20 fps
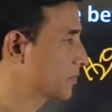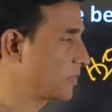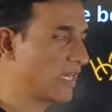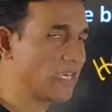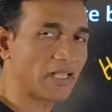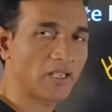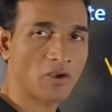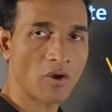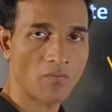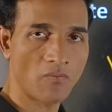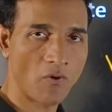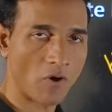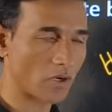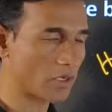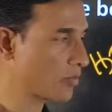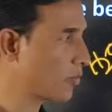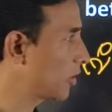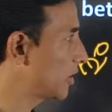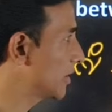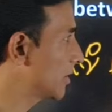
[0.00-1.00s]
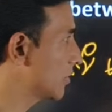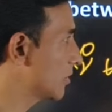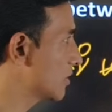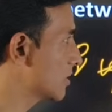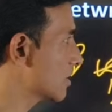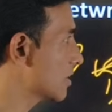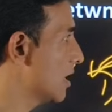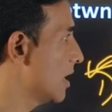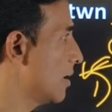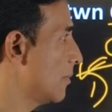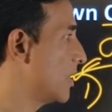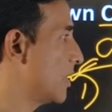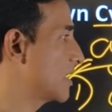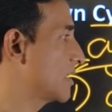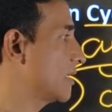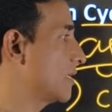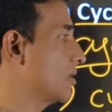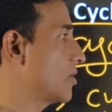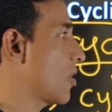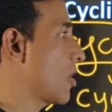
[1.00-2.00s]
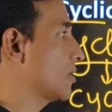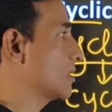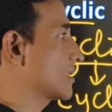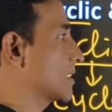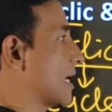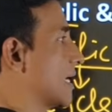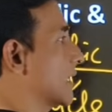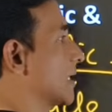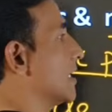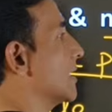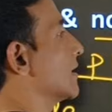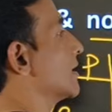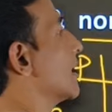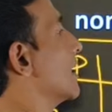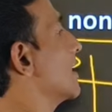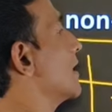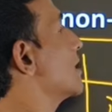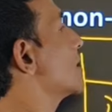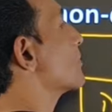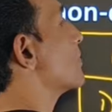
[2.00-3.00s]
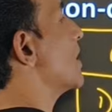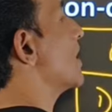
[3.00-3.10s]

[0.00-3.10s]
splitting of water molecules. But in non-cyclic, there is